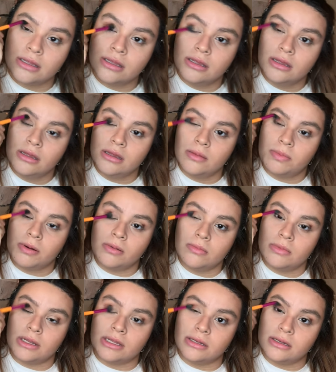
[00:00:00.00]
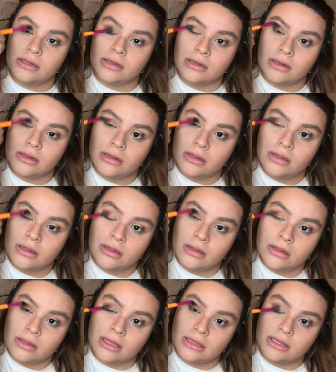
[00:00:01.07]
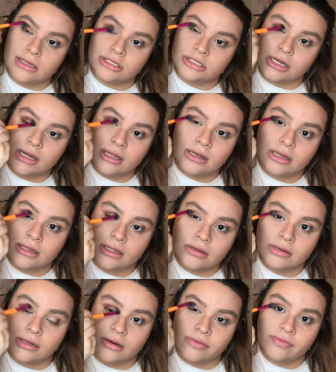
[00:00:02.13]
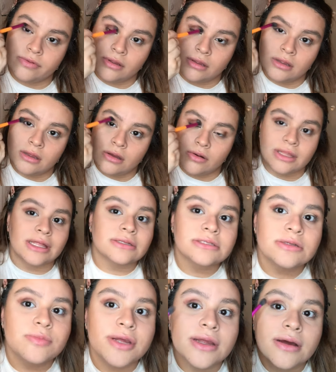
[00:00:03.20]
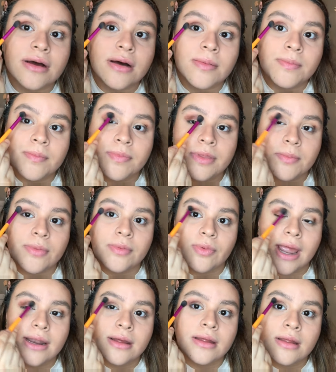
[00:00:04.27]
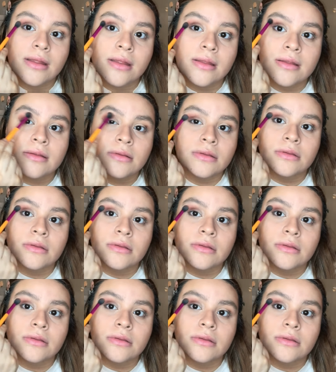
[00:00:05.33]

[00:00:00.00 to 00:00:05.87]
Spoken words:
Hey guys, so I decided to fast forward a little bit because it was way too long. Anyway, I put